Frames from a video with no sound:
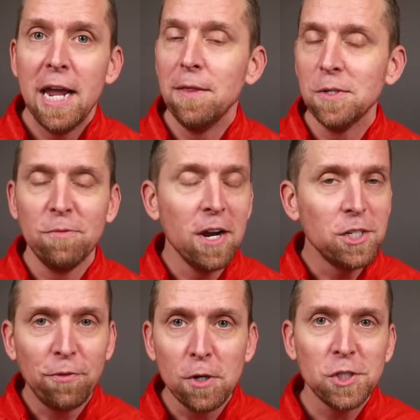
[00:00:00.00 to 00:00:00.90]
and
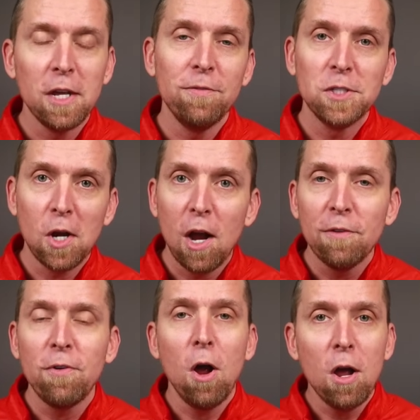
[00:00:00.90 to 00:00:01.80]
vice versa, if it's
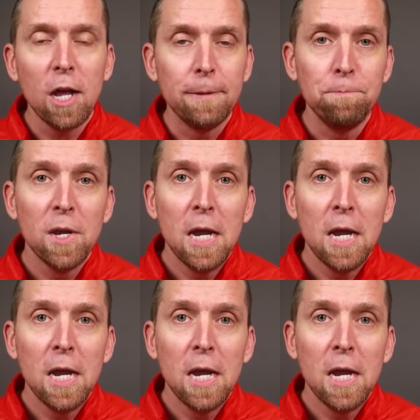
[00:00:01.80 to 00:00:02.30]
off, on.